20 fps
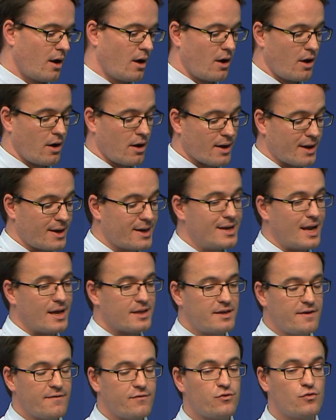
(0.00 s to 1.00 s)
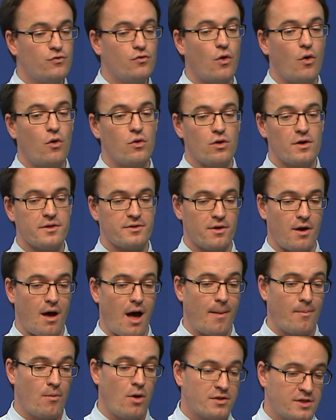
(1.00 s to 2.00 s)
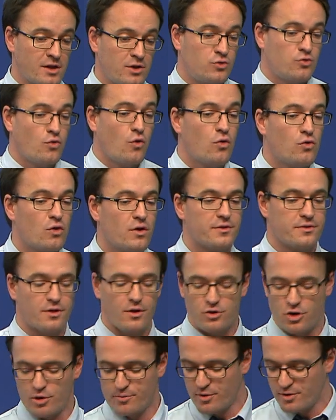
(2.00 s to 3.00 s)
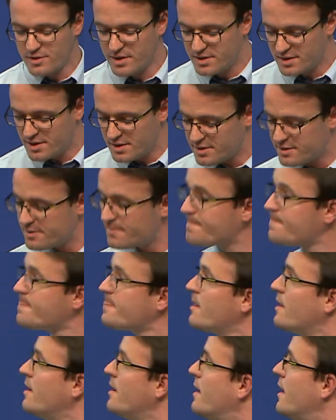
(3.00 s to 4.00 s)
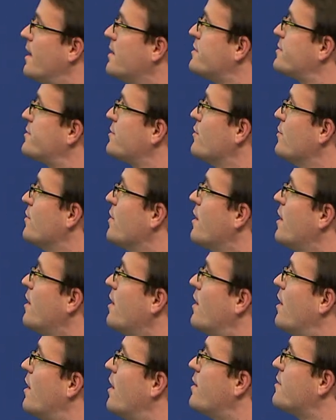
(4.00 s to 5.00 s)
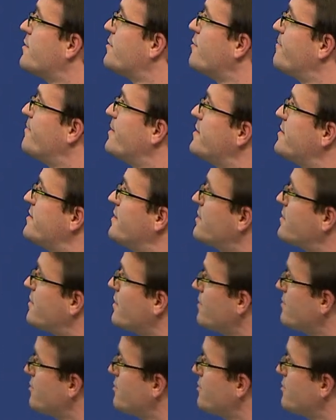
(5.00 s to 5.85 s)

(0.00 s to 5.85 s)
uh, relative to all other harbors and to all other commodities? And so uh, the basic